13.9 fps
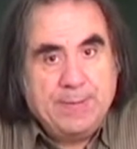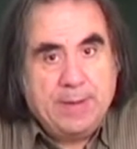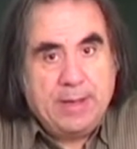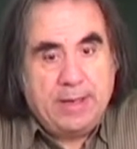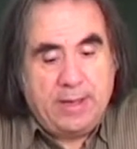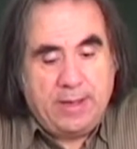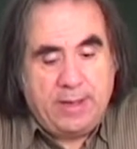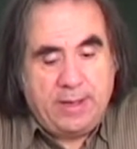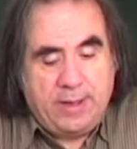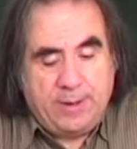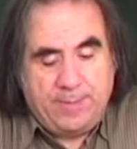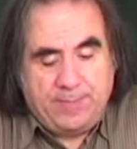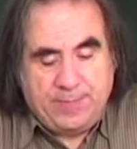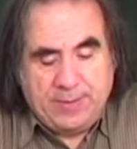
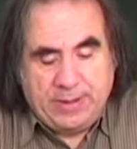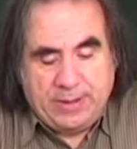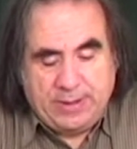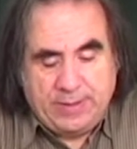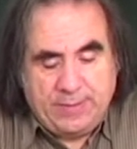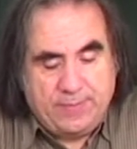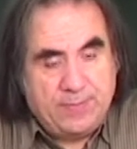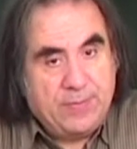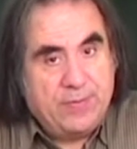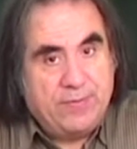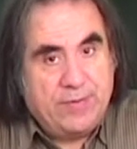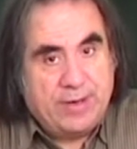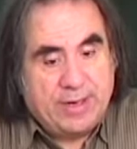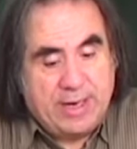a
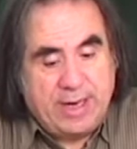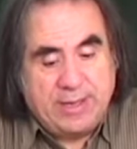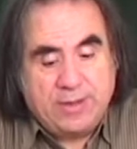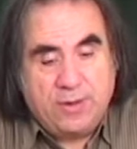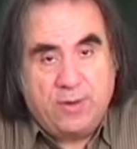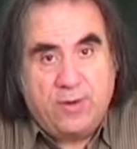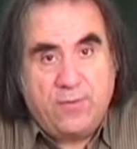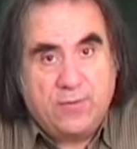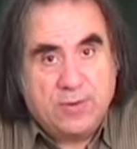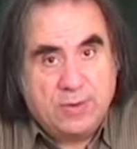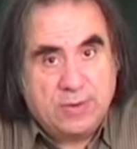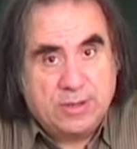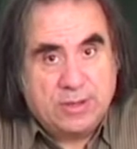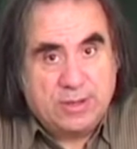variety of
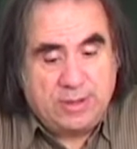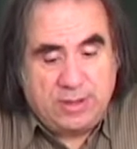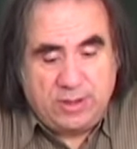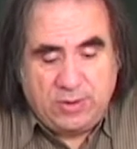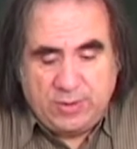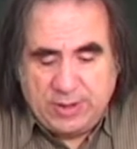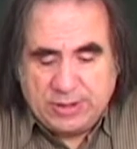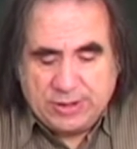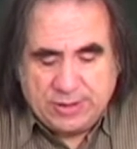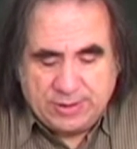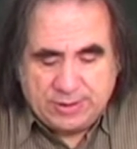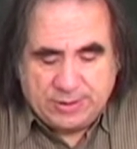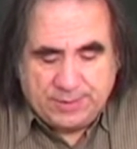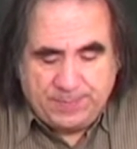good
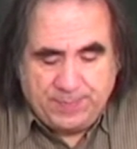continuations.